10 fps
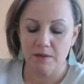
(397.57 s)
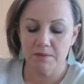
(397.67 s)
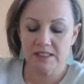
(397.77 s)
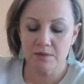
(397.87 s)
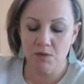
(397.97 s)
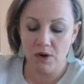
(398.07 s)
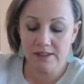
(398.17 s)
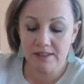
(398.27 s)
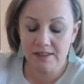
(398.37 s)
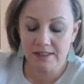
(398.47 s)
Mr.
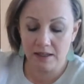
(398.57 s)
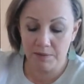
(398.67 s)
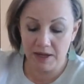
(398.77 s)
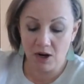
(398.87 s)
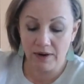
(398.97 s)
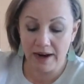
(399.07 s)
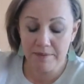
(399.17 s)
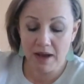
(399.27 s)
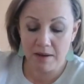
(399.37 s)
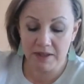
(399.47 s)
Morrison said it'd be all right,
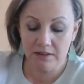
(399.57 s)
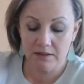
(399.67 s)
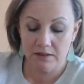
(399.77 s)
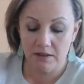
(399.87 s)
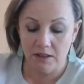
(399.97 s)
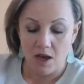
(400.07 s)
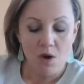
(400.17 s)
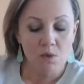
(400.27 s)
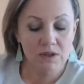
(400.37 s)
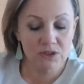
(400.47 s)
Mama.
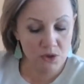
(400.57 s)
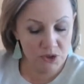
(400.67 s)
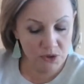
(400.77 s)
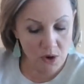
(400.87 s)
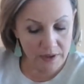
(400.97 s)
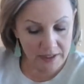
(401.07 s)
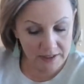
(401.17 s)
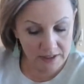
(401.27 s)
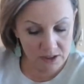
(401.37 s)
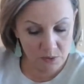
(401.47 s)
Well, don't you go getting
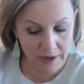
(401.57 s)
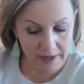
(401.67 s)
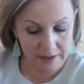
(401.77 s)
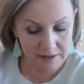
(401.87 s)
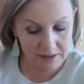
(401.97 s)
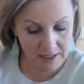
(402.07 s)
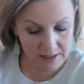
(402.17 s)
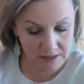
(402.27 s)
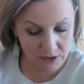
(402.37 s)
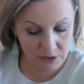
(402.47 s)
in his way.
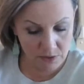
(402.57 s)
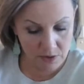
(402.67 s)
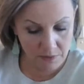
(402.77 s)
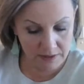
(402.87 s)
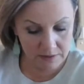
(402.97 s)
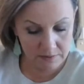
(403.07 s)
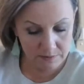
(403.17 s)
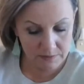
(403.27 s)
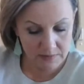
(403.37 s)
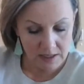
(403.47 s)
Stacy, are you going?
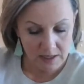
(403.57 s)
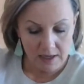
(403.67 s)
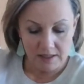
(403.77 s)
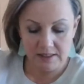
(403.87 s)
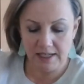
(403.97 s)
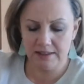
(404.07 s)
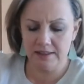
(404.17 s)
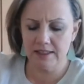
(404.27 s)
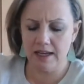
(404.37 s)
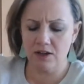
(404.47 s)
Stacy
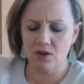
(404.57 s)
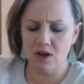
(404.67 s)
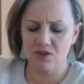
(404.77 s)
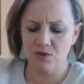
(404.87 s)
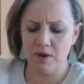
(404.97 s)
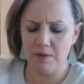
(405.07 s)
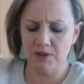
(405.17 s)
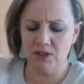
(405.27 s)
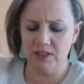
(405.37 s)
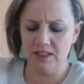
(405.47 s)
sat across from Papa,
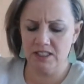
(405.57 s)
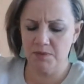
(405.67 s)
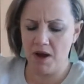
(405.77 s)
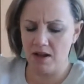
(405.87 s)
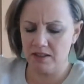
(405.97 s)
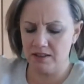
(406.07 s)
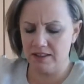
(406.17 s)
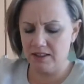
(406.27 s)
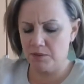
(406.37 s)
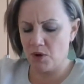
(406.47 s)
looking
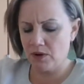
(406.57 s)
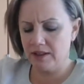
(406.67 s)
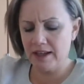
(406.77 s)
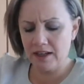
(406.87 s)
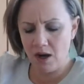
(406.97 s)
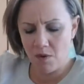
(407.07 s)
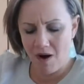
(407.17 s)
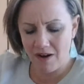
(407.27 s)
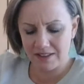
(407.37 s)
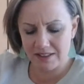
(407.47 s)
despondently at the broken leg. Go
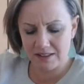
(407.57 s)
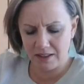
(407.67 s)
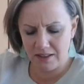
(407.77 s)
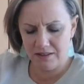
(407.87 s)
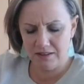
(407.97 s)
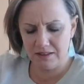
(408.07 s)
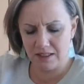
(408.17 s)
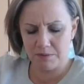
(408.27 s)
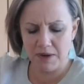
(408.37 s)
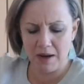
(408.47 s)
on, son,
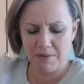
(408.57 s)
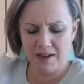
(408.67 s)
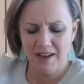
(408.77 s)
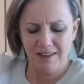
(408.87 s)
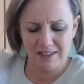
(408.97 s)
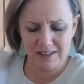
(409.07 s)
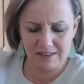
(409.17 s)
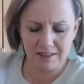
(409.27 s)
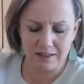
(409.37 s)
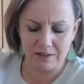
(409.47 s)
said Papa.
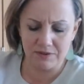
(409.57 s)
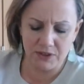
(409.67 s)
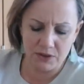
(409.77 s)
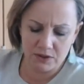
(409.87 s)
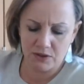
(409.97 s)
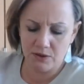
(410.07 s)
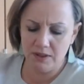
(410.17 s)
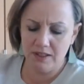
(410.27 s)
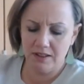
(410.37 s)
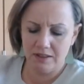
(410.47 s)
There's nothing for you to do
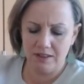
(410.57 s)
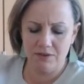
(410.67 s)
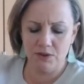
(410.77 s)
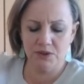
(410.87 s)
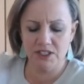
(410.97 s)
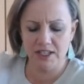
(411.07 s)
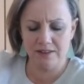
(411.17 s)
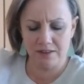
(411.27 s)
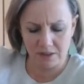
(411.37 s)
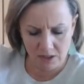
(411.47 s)
here. Give you a
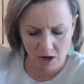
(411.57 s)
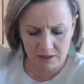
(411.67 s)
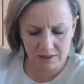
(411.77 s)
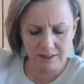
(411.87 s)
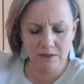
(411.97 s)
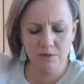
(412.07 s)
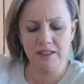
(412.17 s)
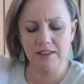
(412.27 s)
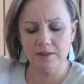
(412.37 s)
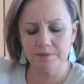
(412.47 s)
chance to talk to Little
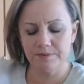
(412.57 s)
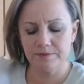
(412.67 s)
Willie.